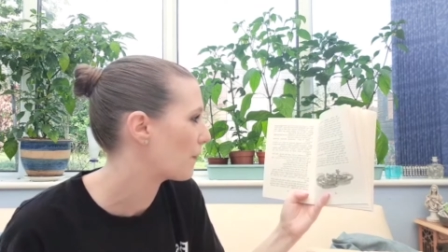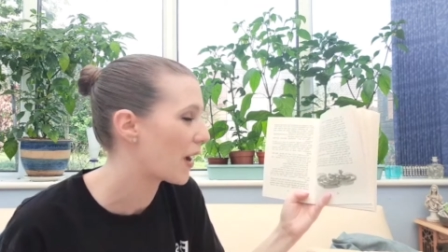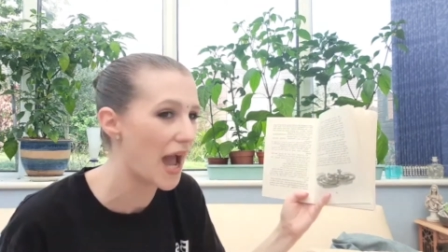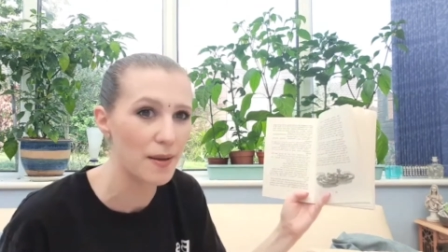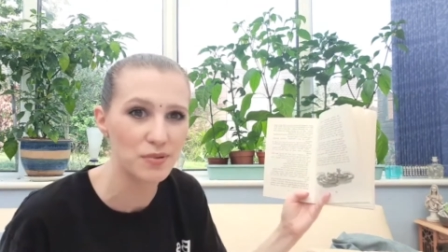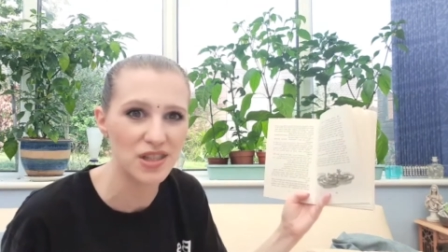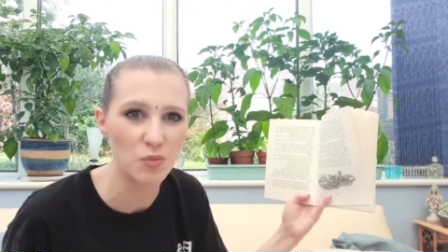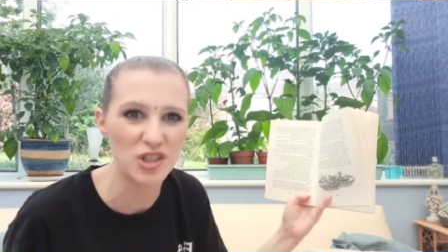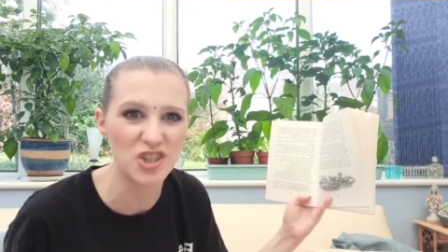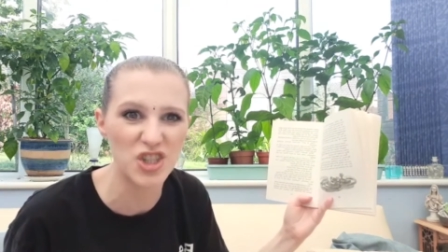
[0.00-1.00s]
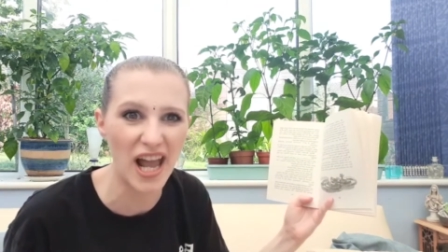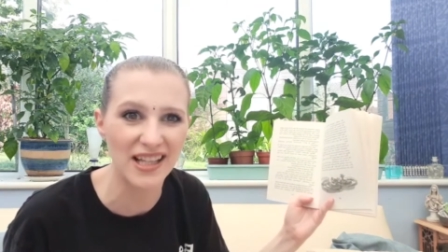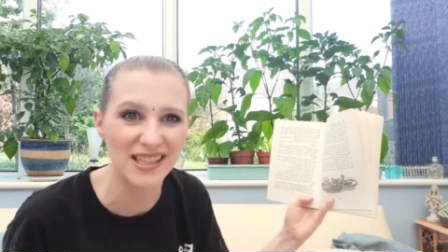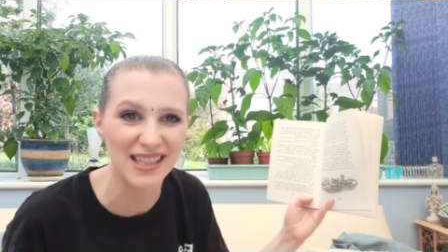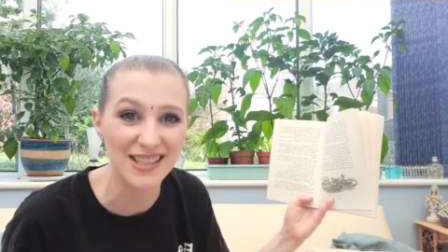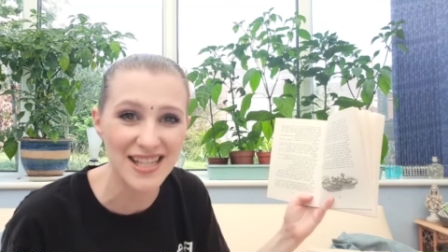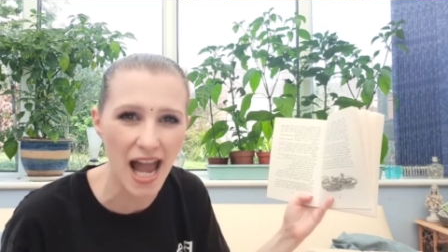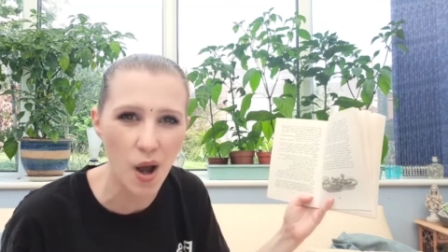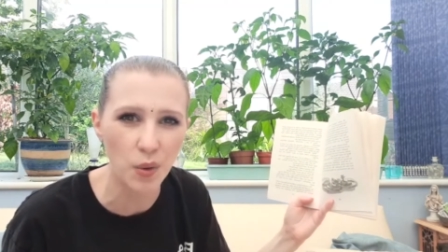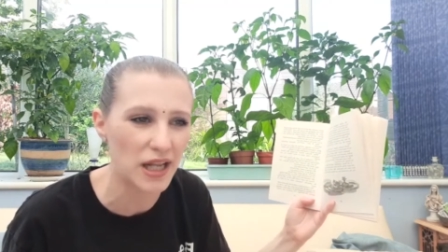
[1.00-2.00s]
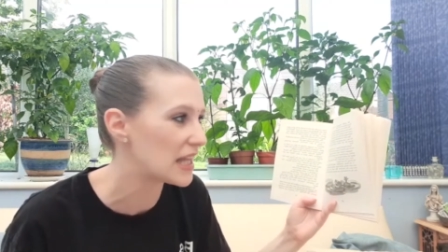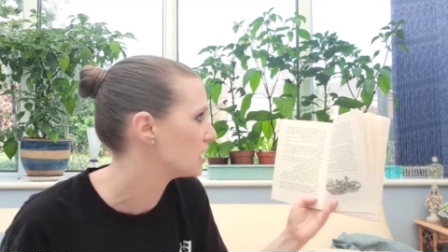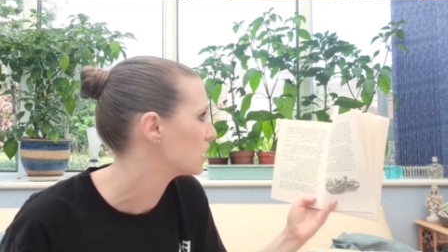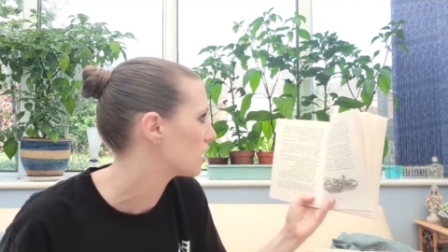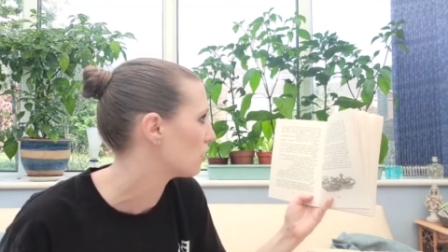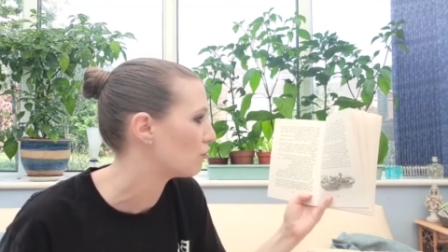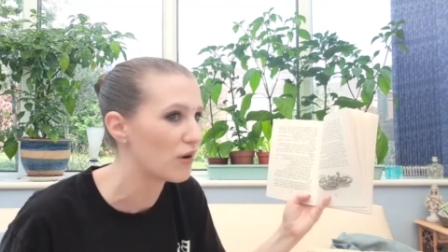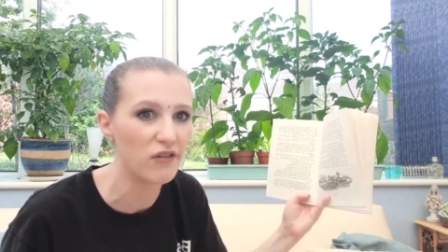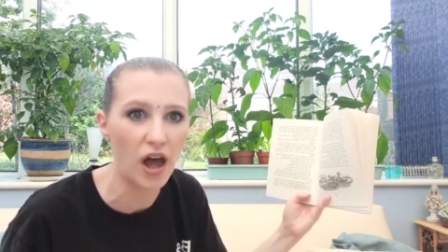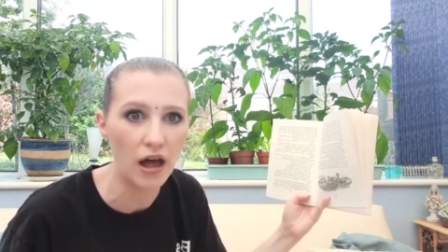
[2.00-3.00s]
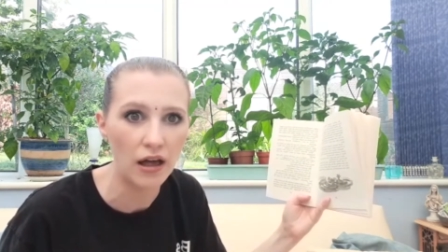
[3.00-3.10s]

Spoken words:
pipes that was dangling down into the river.